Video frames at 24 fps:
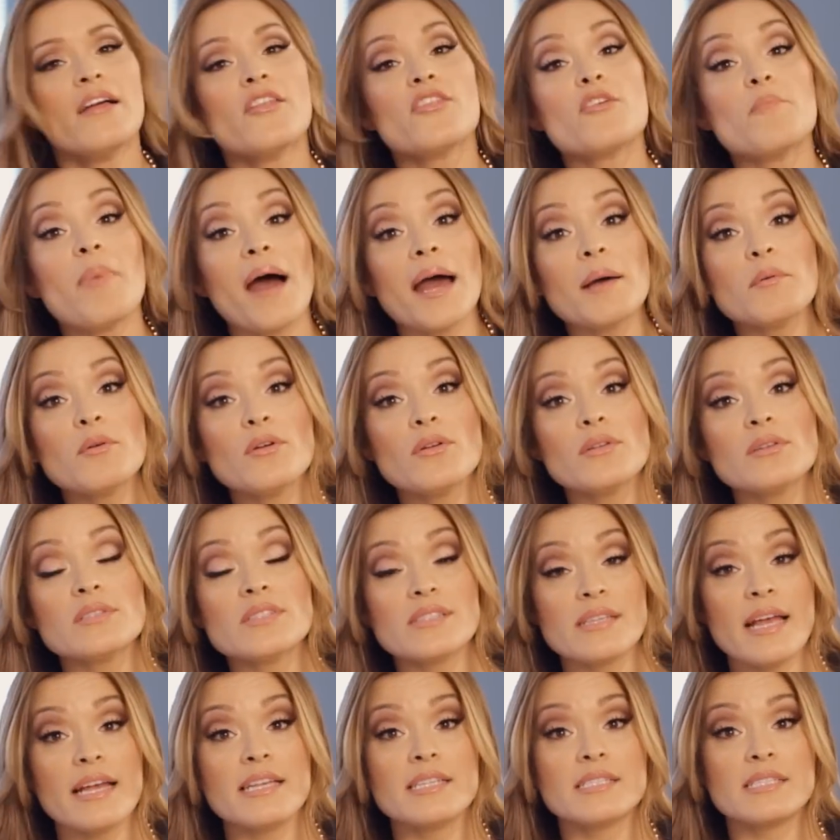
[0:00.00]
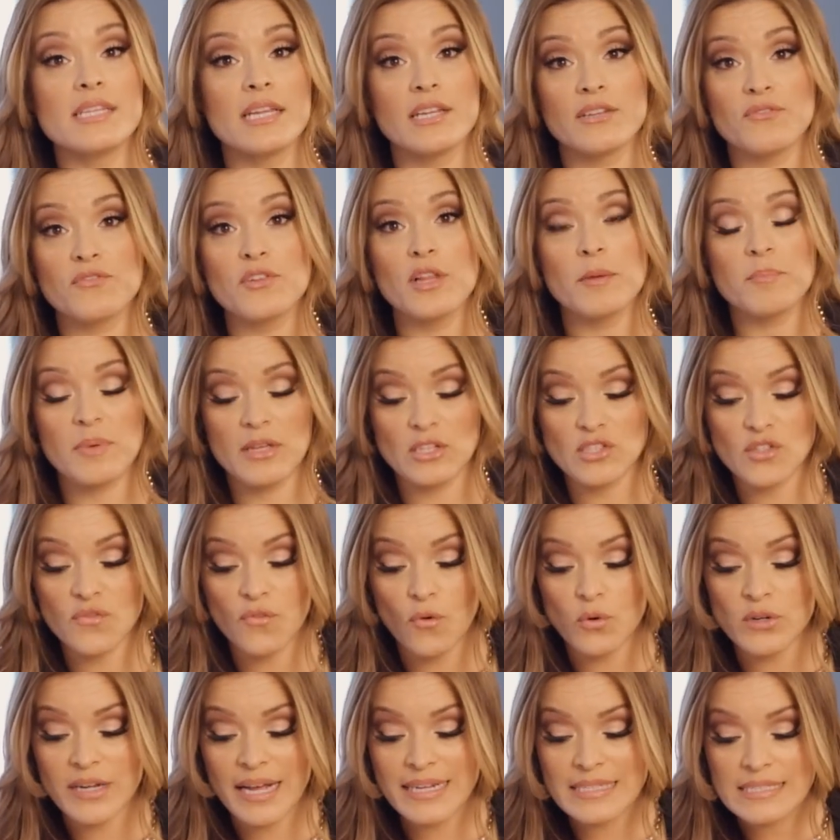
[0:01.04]
The Bible says in Philippians
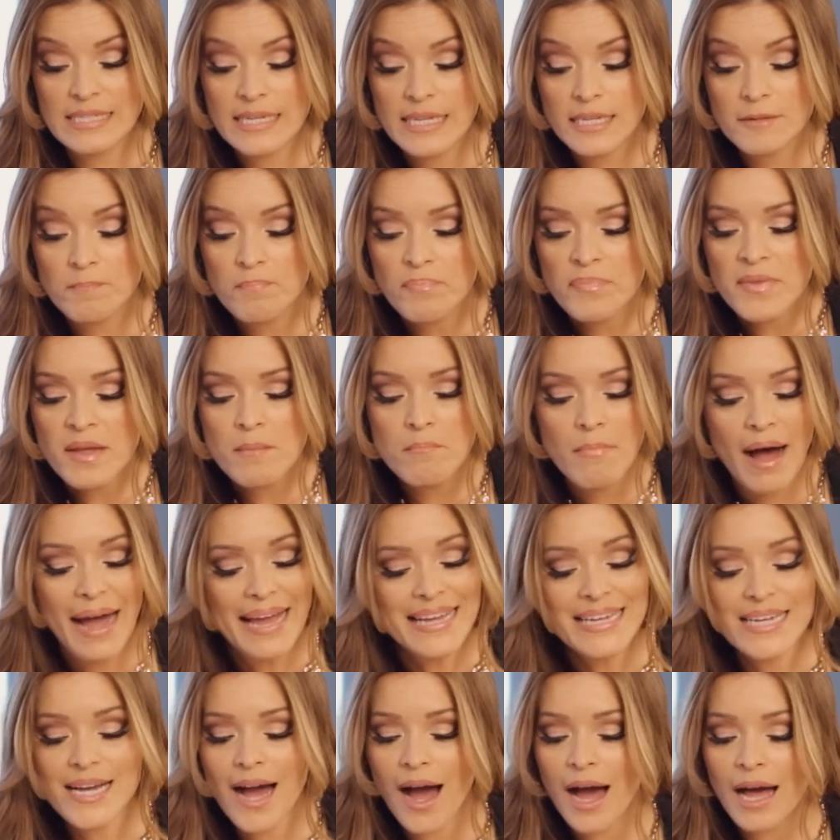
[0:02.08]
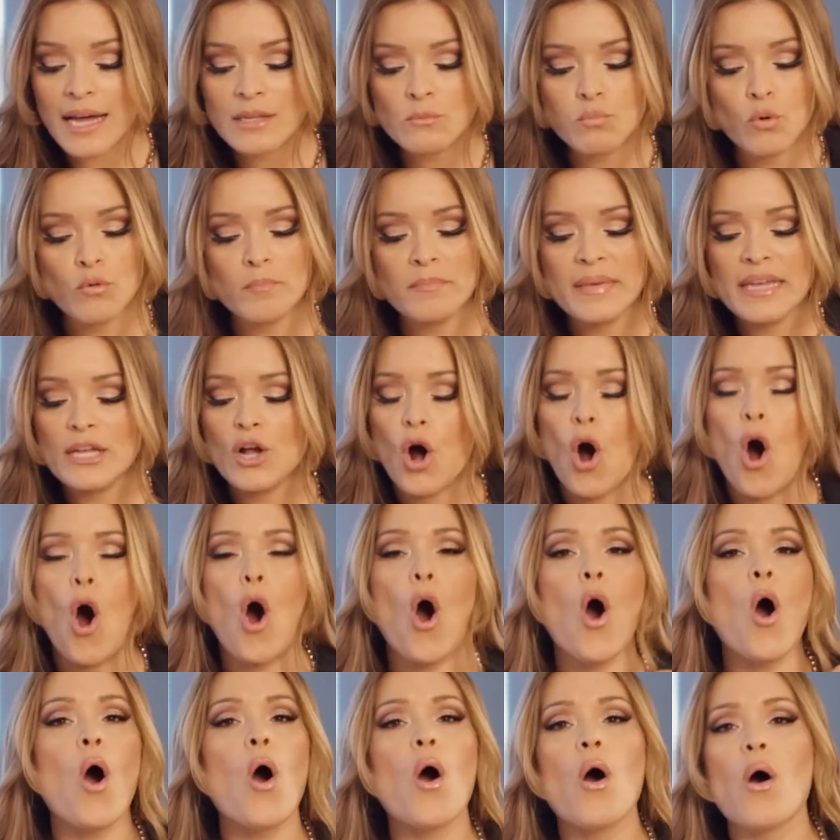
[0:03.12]
4:19, my God will meet
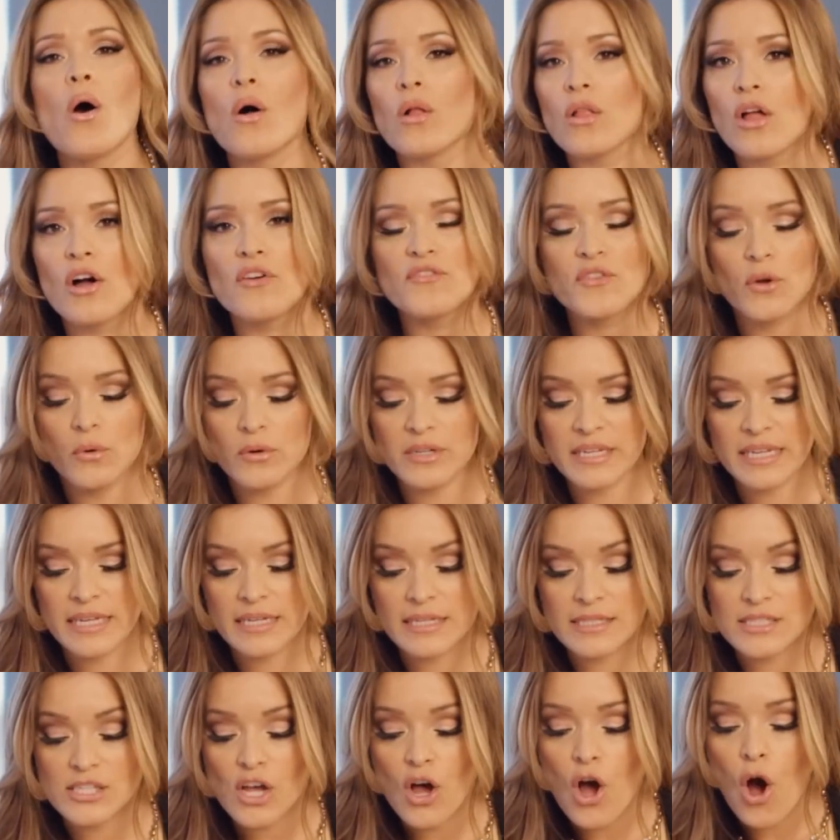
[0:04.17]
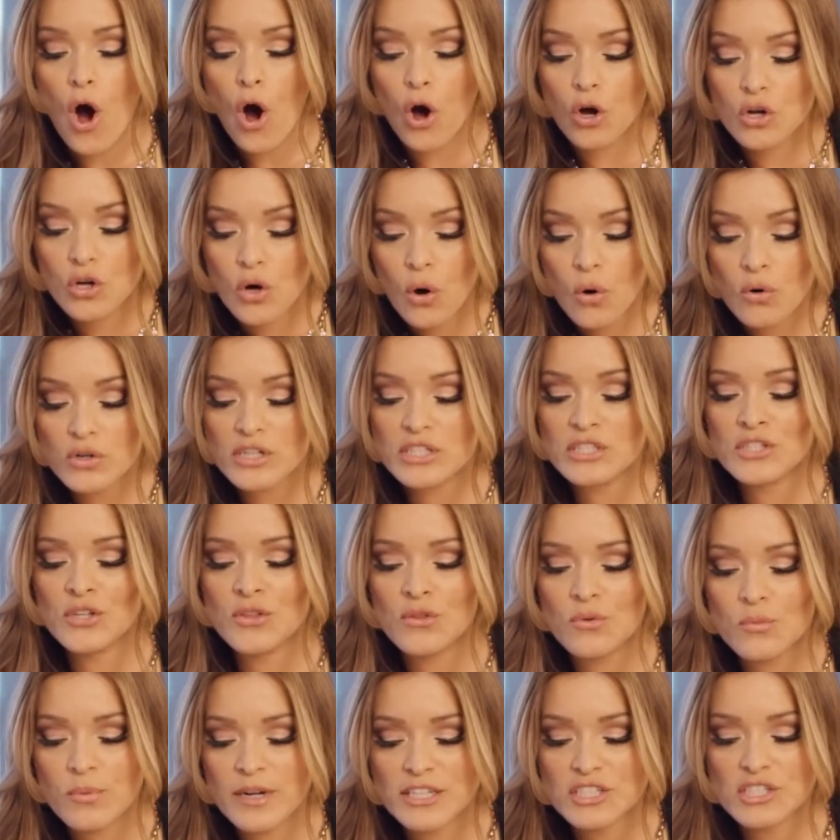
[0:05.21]
all of your needs according to
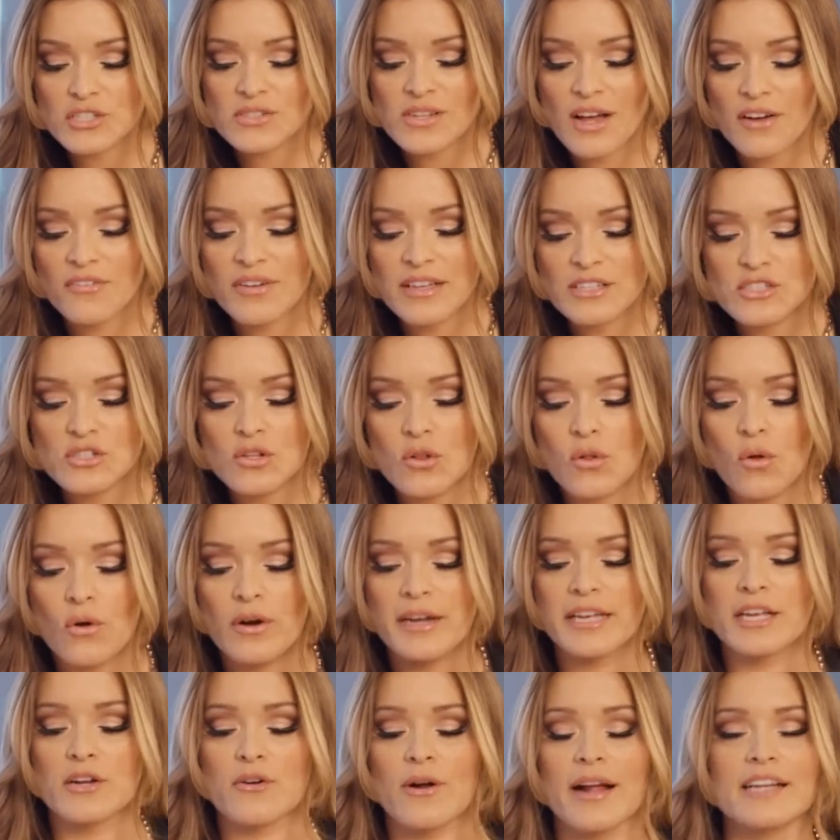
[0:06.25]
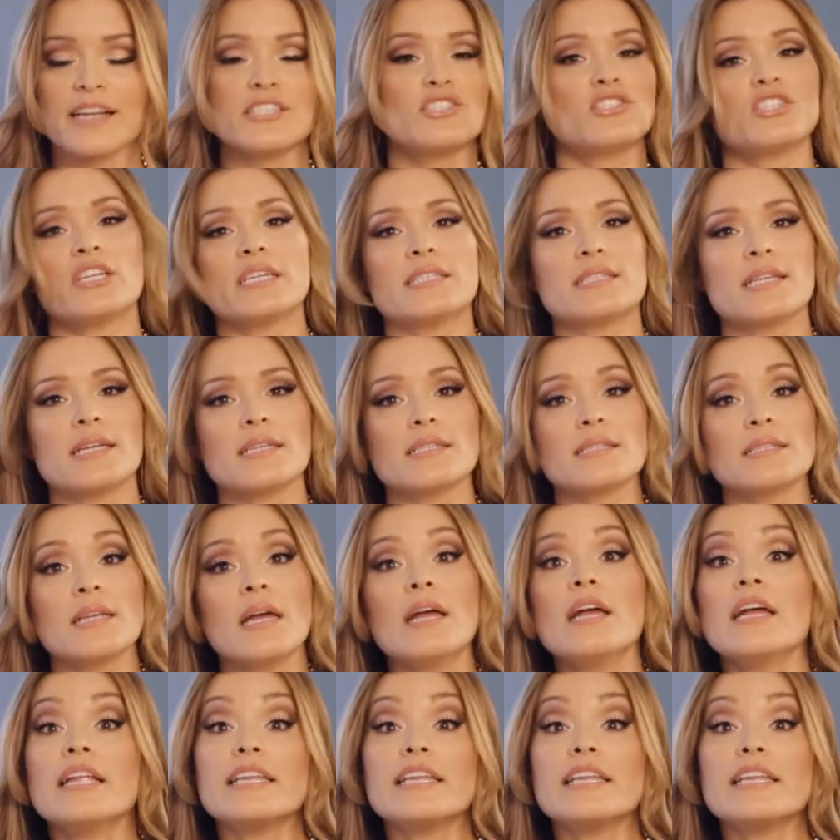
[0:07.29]
the riches of his glory in Christ Jesus.